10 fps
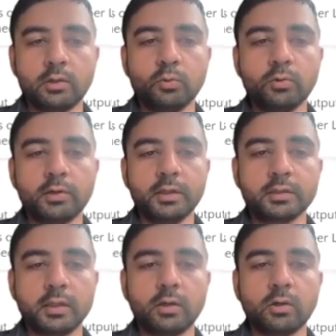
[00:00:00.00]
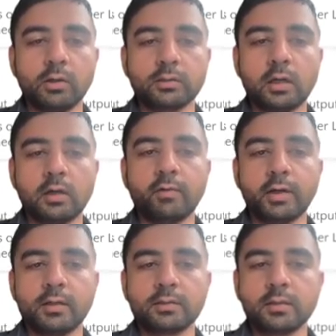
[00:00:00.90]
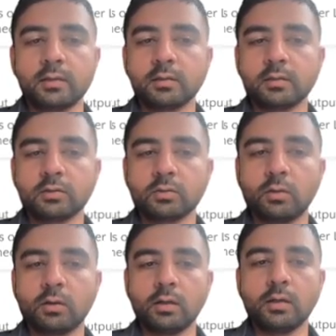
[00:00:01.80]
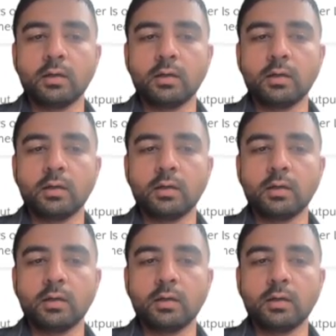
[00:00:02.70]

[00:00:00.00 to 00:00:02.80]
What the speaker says: tool reasoning calls, a final synthesis call,